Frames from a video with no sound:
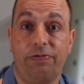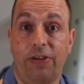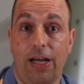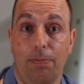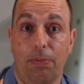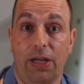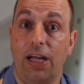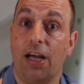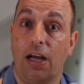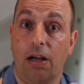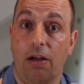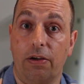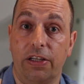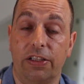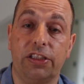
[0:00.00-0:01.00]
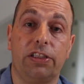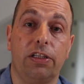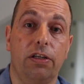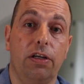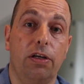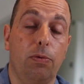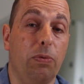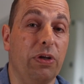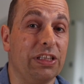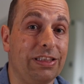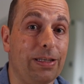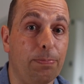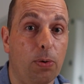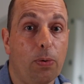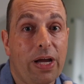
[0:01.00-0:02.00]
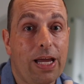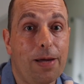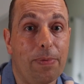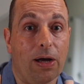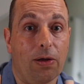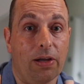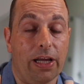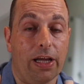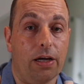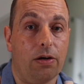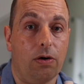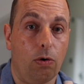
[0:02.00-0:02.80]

family and clients with a simple email link